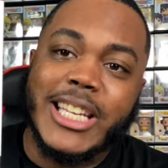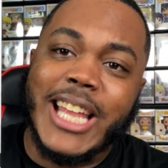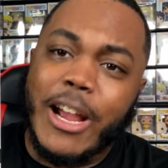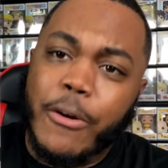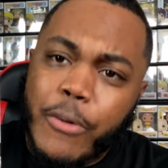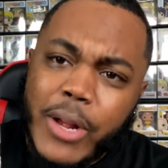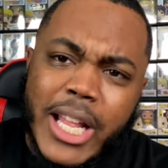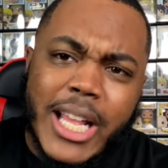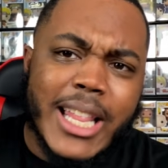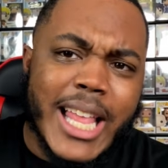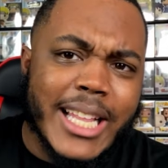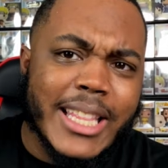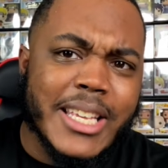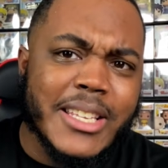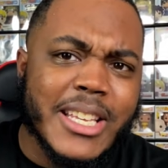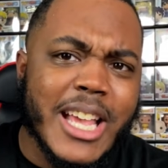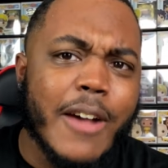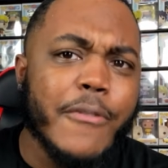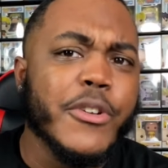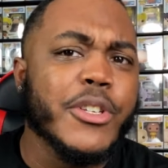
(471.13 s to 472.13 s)
And I really like
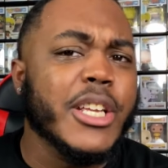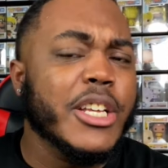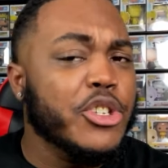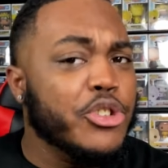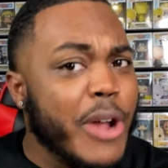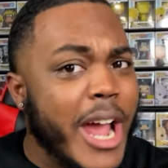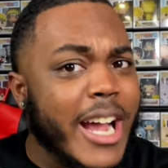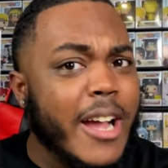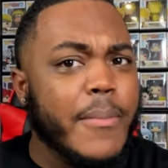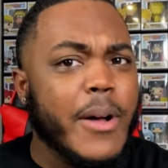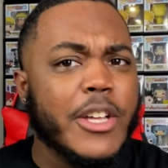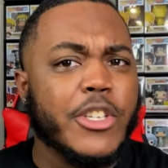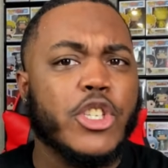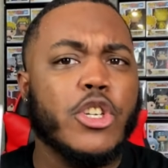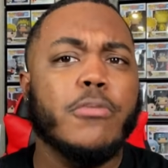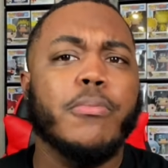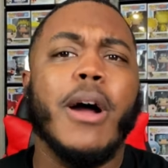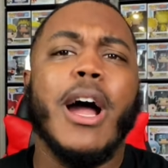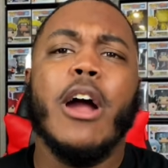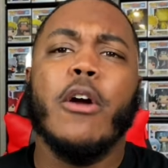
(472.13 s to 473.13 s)
these covers. And Dragon Ball
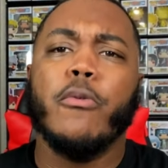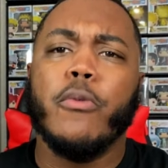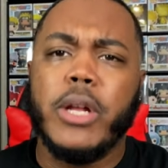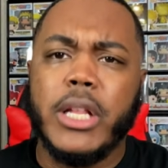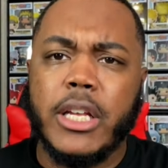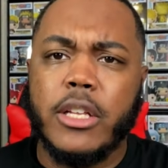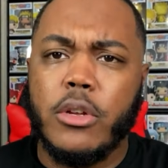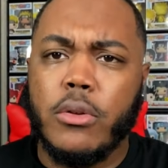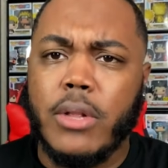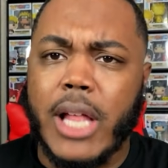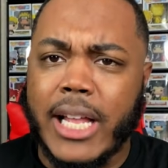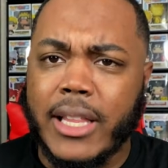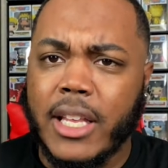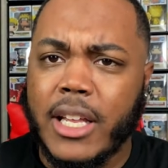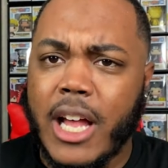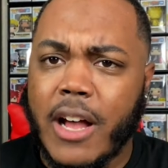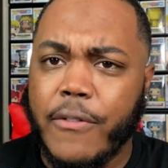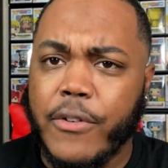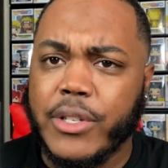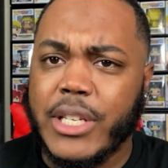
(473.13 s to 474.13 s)
Super, I really do like the
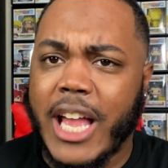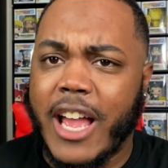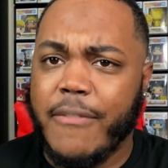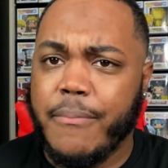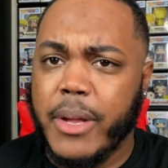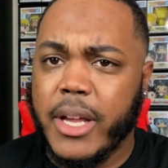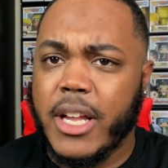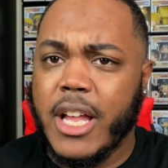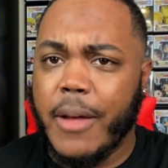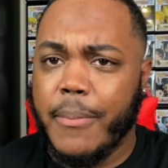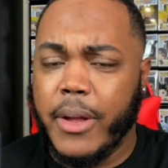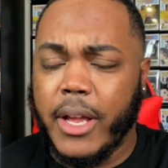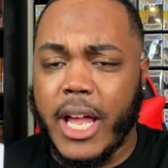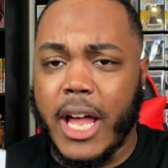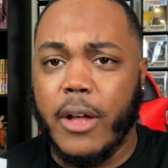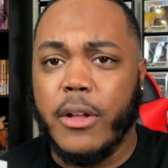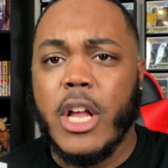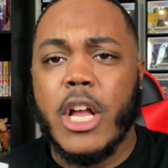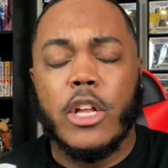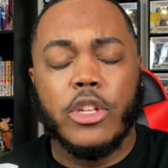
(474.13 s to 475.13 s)
covers that have been coming
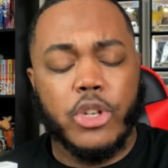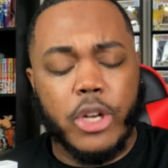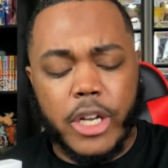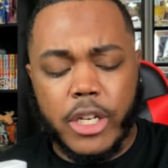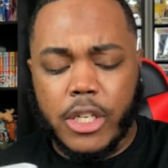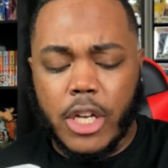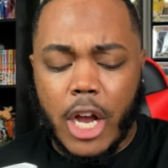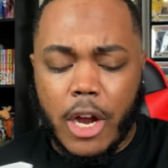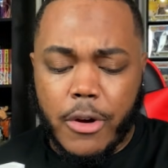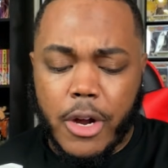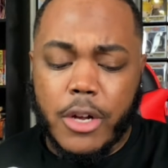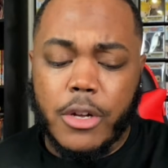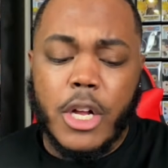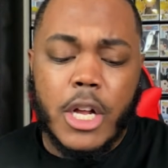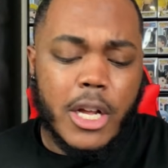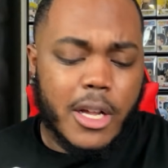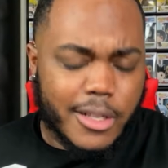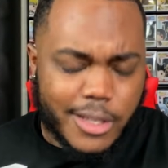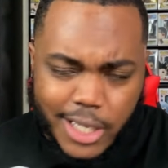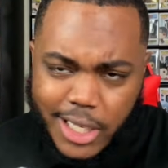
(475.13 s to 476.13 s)
out. Toyotaro,
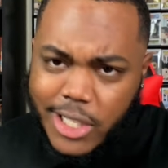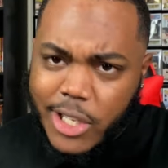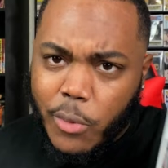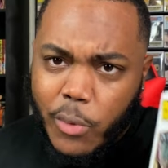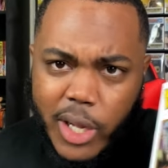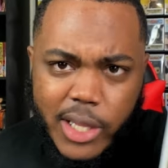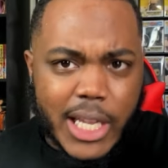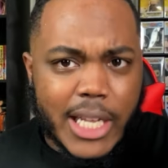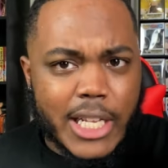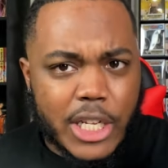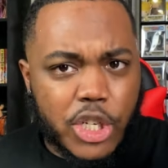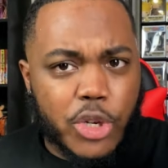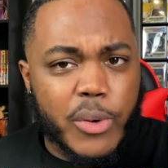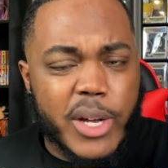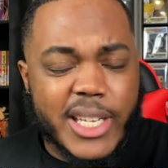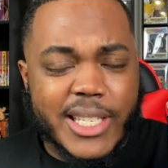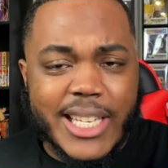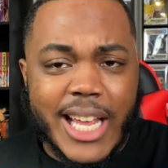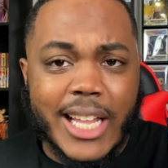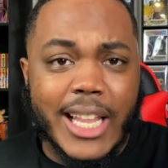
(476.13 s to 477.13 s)
this is the one thing that you
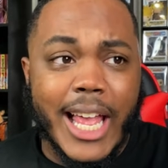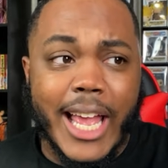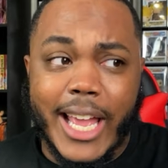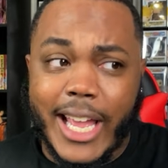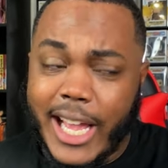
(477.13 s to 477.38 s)
excel at.